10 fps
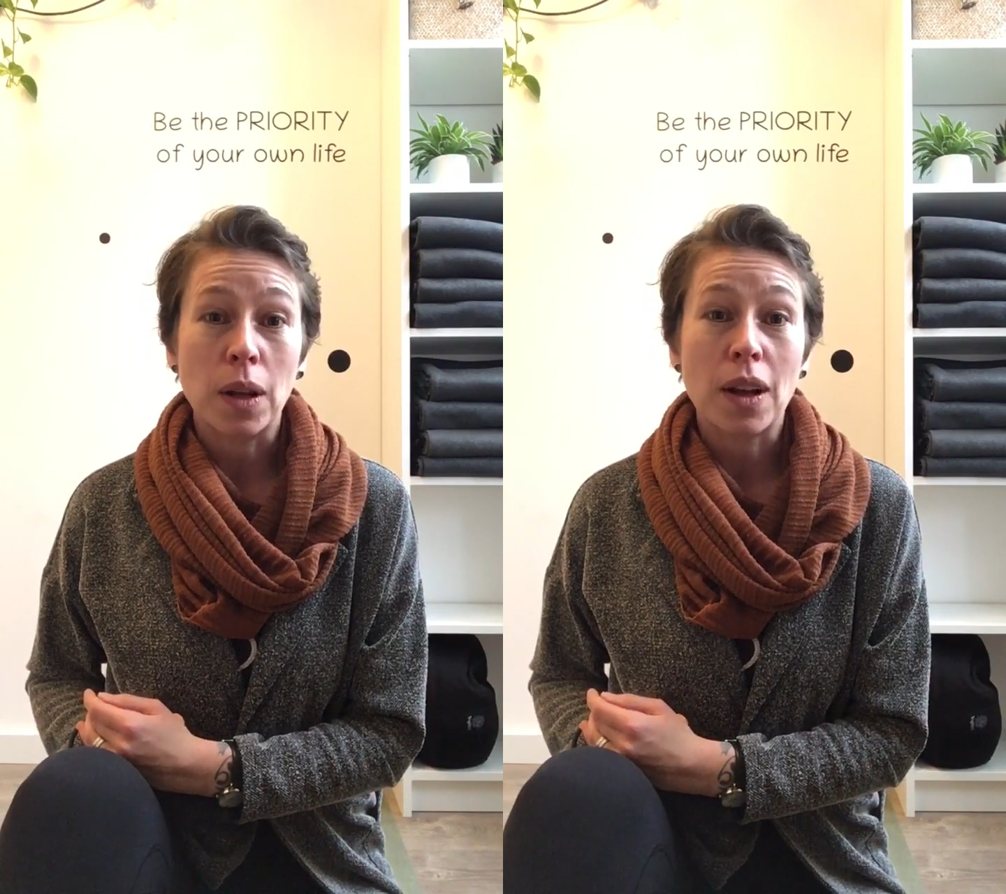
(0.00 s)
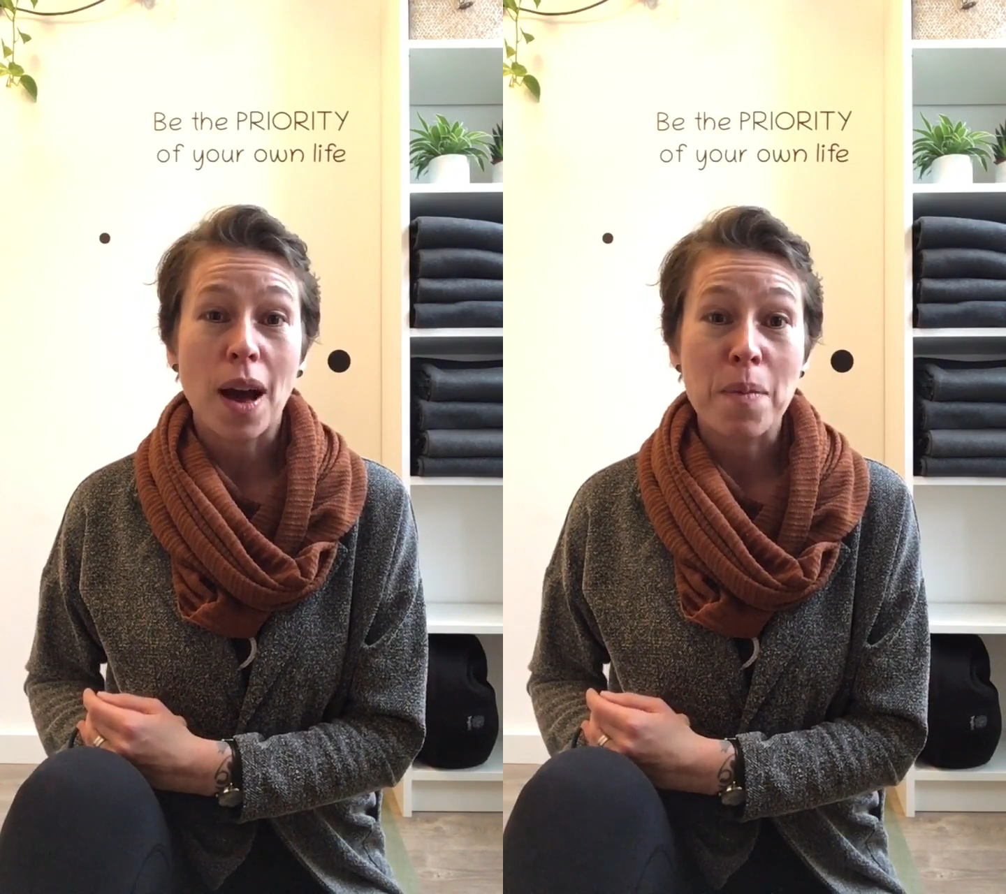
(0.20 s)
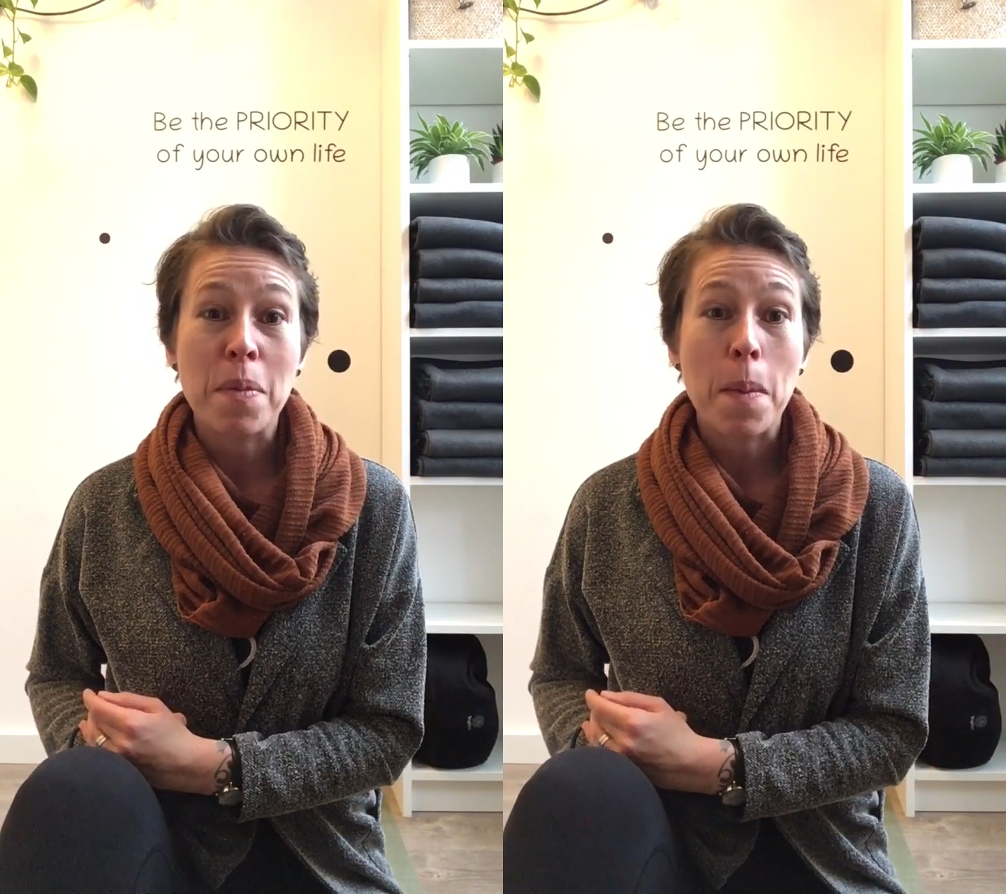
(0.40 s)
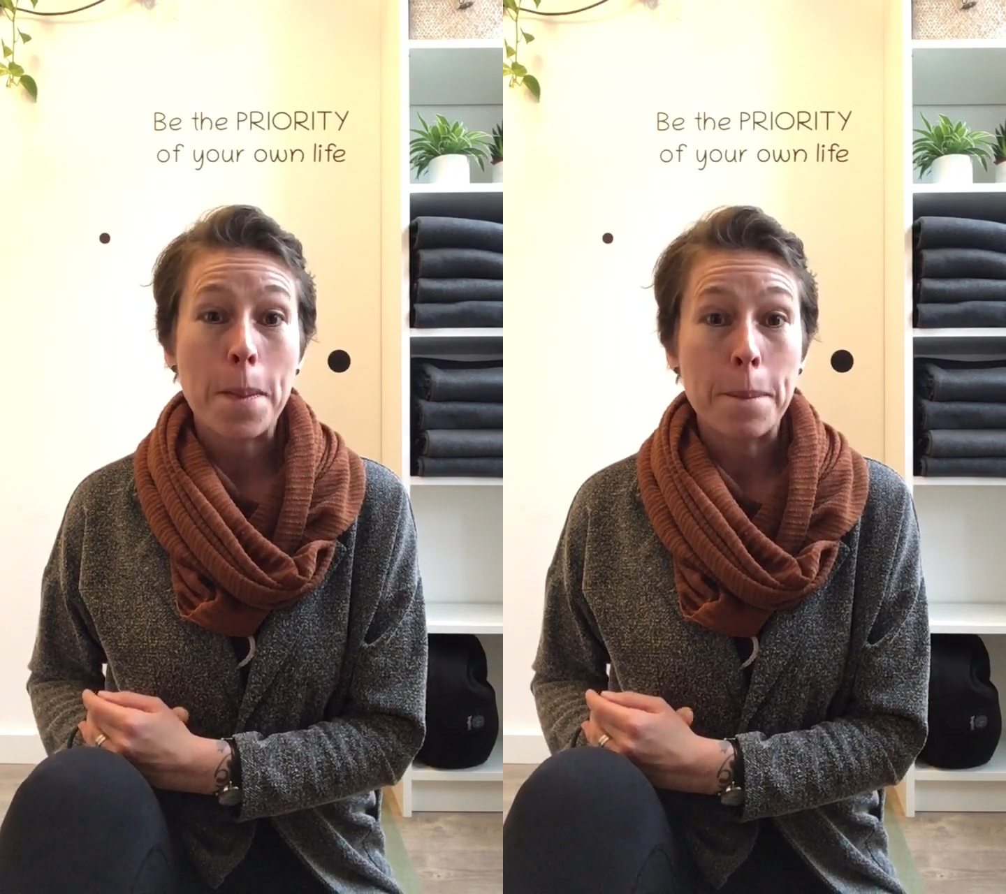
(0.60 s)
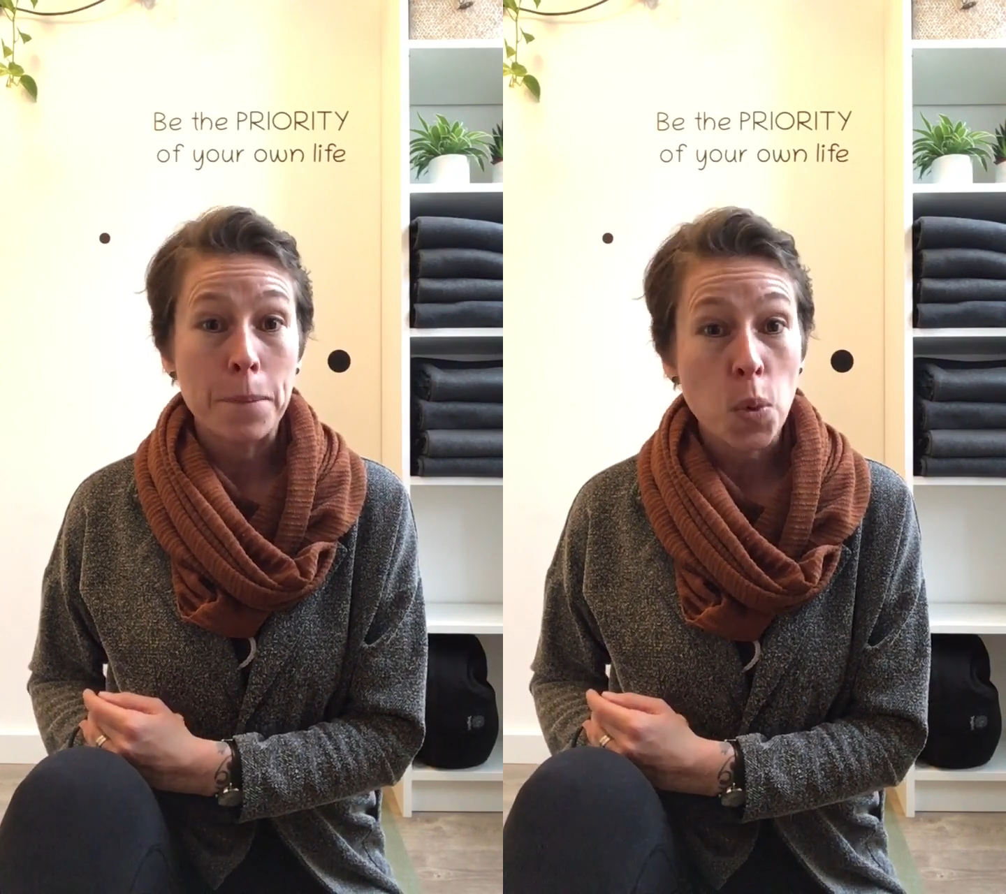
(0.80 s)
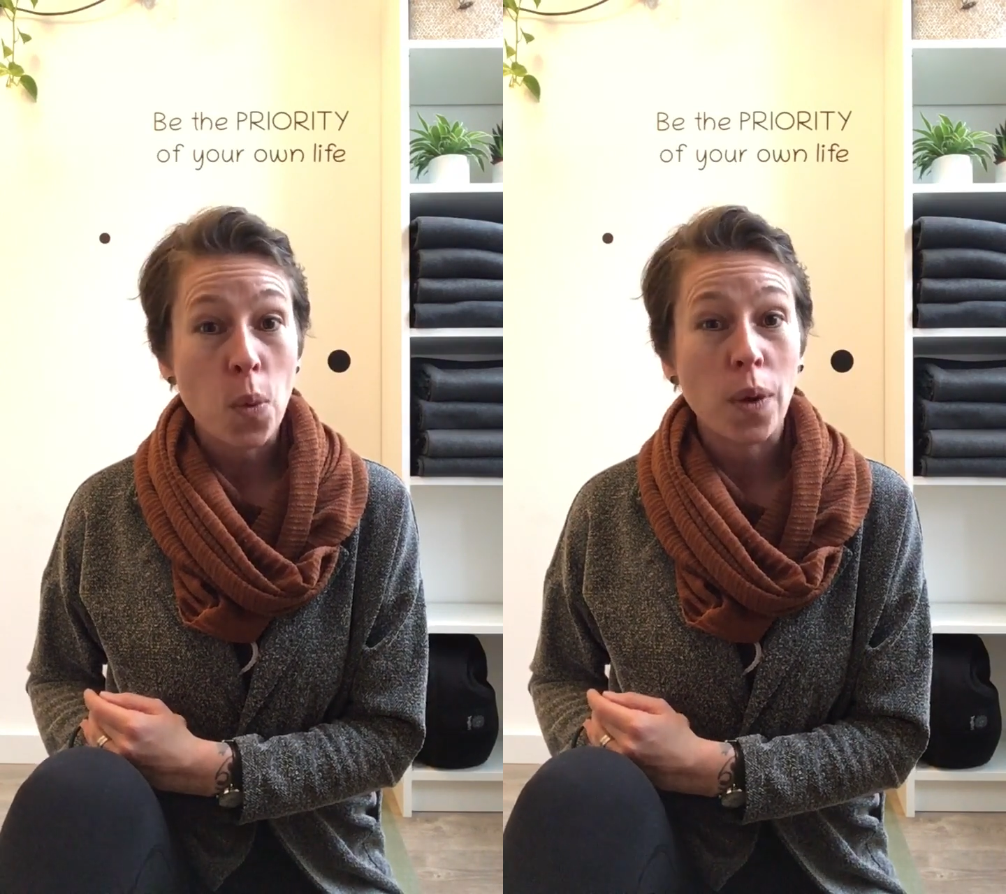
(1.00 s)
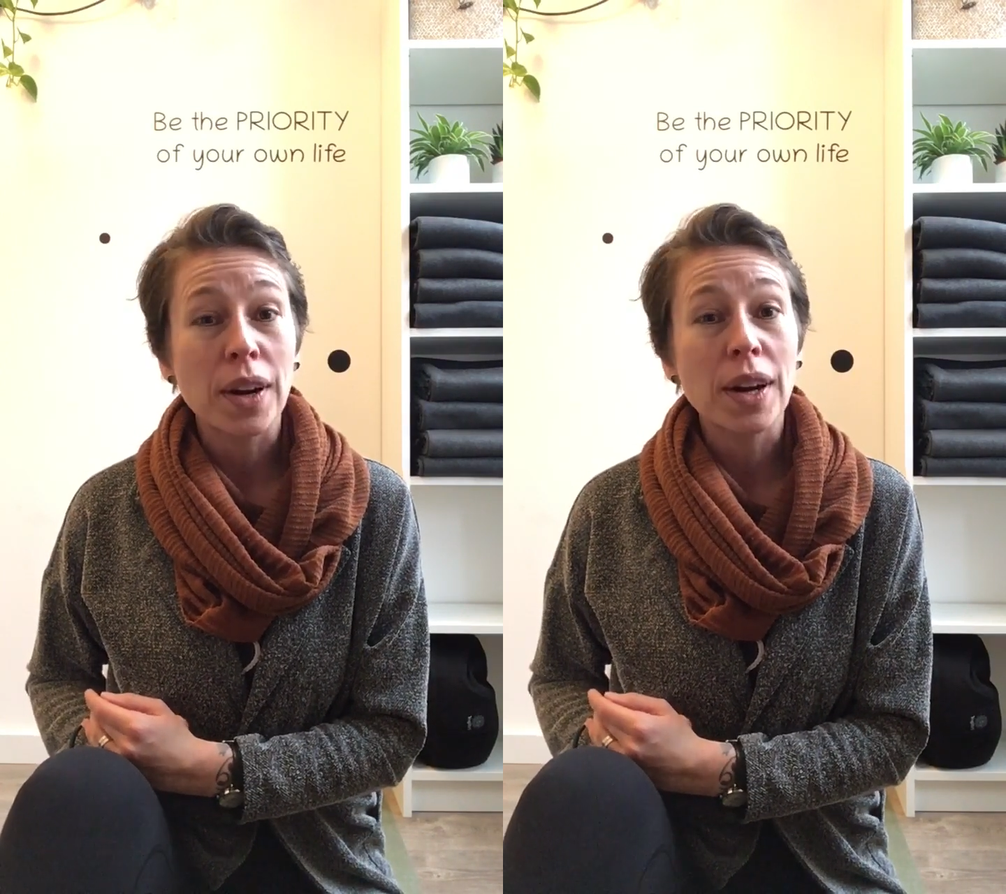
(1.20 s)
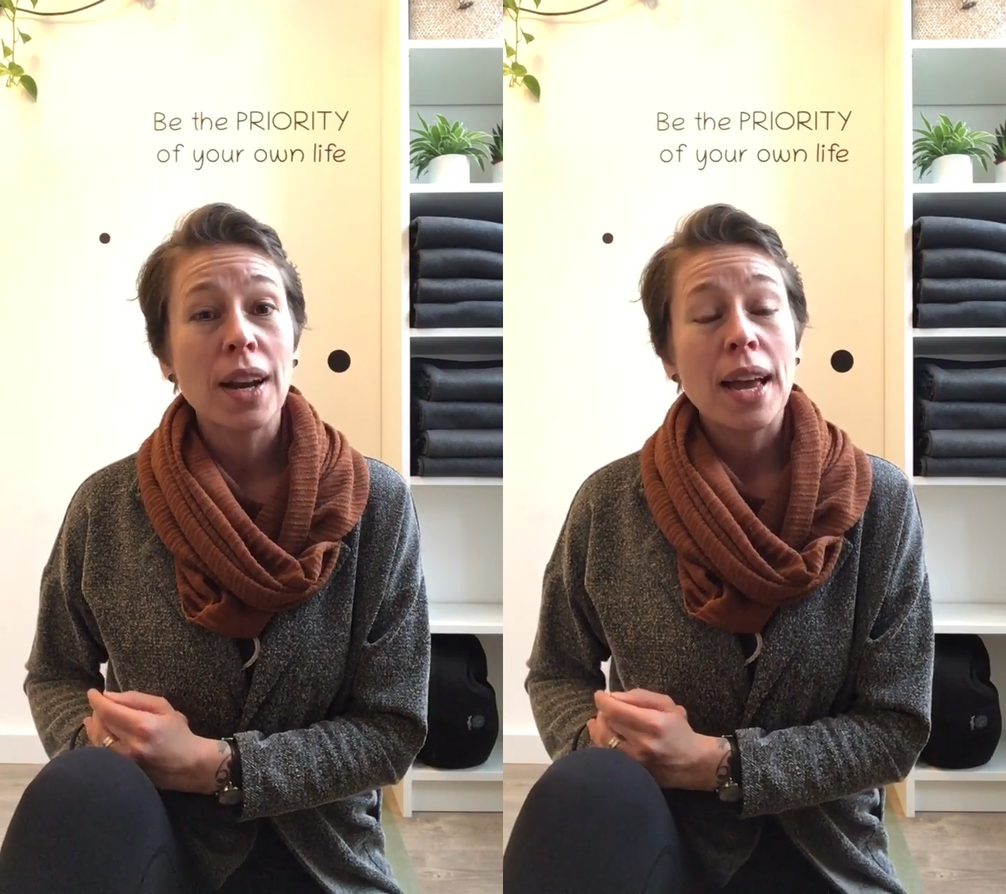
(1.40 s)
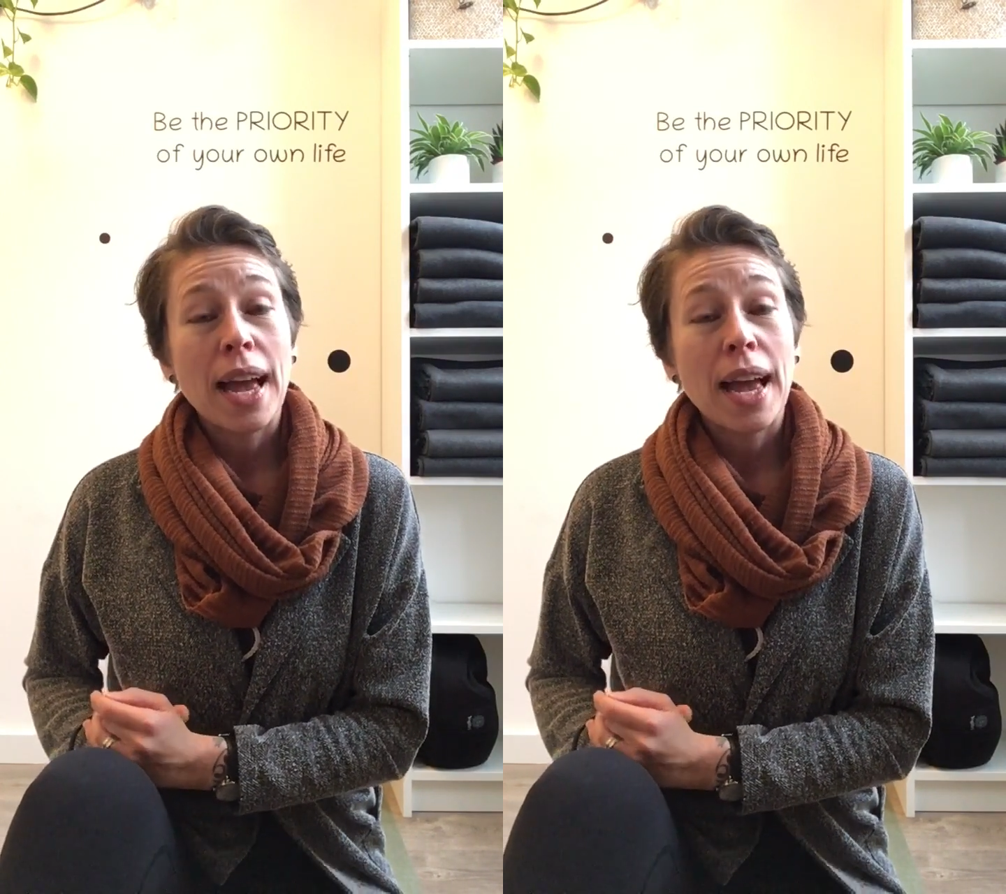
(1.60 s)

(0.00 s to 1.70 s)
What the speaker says: come more